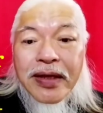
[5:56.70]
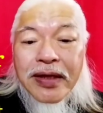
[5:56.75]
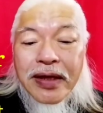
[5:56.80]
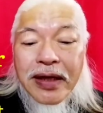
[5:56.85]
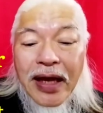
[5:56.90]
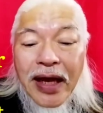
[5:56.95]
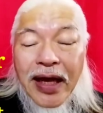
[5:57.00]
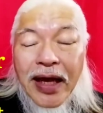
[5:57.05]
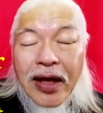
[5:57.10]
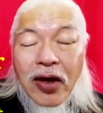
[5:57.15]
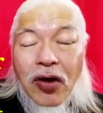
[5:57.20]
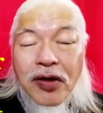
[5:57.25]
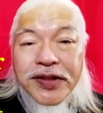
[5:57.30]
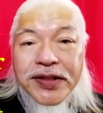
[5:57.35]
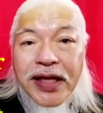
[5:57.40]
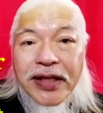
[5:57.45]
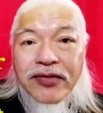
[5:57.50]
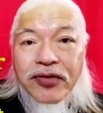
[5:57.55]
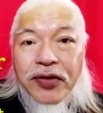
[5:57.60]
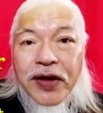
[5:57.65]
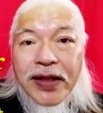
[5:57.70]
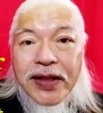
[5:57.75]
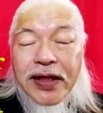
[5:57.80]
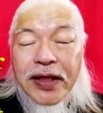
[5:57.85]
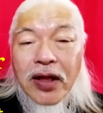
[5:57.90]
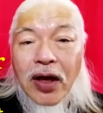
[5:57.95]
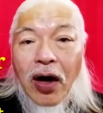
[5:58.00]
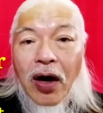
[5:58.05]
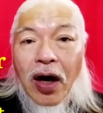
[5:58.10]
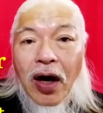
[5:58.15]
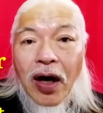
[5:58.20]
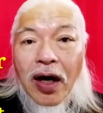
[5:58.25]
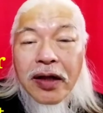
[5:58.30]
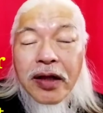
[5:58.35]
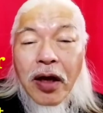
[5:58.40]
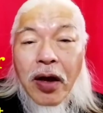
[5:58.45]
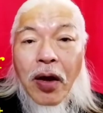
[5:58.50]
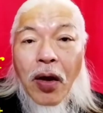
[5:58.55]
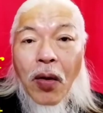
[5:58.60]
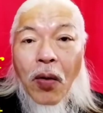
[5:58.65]
They concentrated on
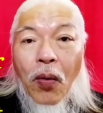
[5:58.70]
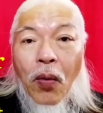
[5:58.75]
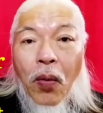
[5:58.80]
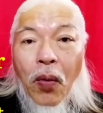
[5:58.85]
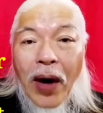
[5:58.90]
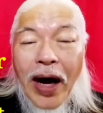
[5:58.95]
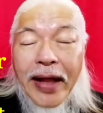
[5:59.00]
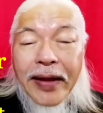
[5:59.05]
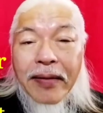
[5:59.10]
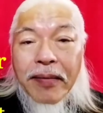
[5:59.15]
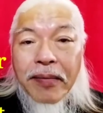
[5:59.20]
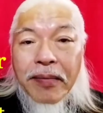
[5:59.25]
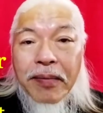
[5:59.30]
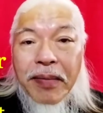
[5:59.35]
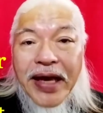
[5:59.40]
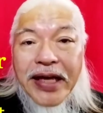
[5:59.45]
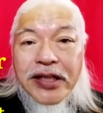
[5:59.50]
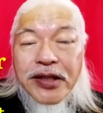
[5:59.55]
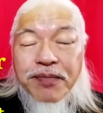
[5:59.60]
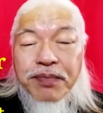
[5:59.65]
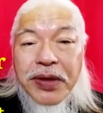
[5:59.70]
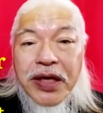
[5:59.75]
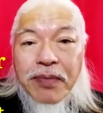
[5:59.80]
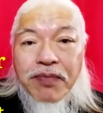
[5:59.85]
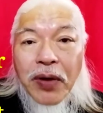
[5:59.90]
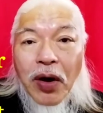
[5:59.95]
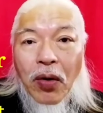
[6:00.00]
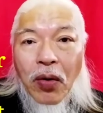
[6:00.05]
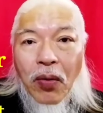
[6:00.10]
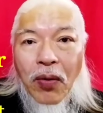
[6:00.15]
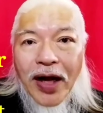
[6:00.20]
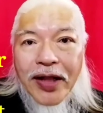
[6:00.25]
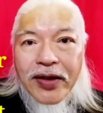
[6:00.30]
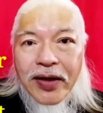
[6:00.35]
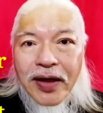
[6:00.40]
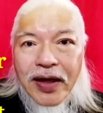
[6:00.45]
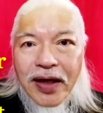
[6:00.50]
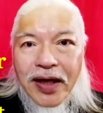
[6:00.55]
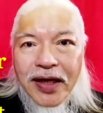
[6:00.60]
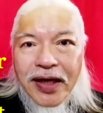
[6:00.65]
what makes people want
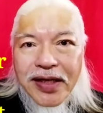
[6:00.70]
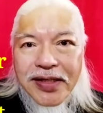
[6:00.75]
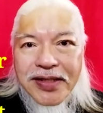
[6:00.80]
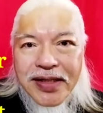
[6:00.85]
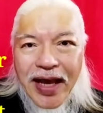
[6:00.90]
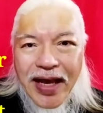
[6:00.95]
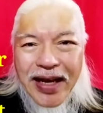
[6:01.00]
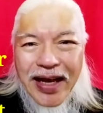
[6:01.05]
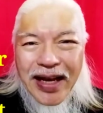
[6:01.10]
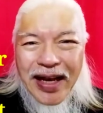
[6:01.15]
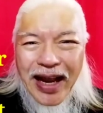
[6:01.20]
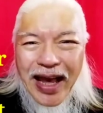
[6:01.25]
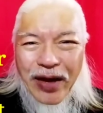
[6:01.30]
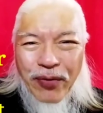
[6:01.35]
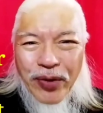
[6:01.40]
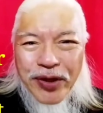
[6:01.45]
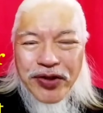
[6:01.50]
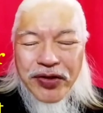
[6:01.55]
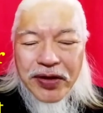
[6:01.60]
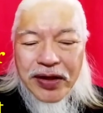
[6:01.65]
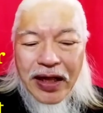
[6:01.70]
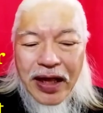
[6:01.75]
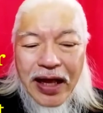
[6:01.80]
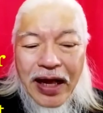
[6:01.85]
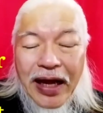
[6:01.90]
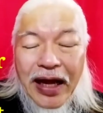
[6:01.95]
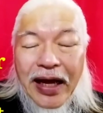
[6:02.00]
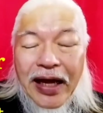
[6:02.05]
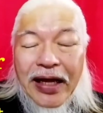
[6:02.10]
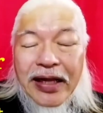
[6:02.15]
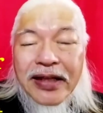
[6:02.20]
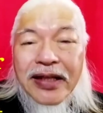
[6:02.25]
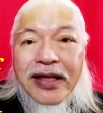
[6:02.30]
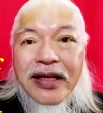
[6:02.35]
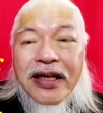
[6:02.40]
to learn a second language, and